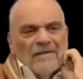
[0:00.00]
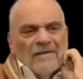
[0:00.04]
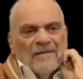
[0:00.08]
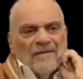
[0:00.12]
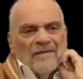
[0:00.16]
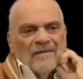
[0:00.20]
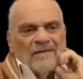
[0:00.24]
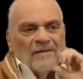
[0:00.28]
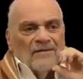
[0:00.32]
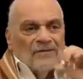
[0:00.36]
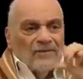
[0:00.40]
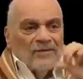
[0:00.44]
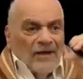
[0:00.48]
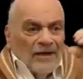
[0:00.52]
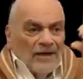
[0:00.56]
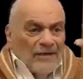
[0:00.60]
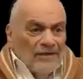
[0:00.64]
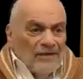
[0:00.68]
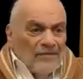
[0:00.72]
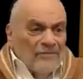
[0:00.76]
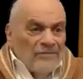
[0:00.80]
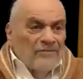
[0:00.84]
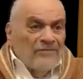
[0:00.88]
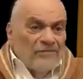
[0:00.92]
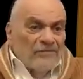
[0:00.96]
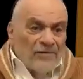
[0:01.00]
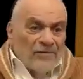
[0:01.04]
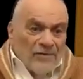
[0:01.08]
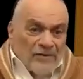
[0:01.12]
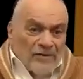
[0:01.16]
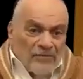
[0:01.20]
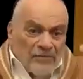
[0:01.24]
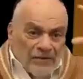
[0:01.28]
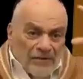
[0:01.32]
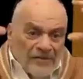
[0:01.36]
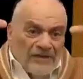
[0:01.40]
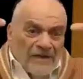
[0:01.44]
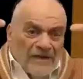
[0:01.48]
The giant frog
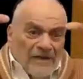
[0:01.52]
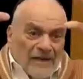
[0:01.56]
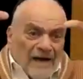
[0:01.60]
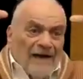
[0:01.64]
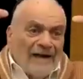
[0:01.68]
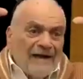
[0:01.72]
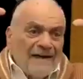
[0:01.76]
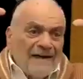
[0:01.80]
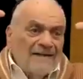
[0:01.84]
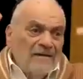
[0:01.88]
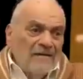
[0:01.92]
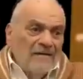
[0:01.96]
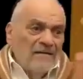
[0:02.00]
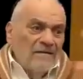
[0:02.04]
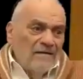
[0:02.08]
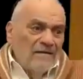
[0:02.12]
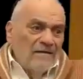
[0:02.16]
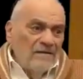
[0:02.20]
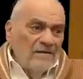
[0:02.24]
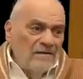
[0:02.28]
was the idol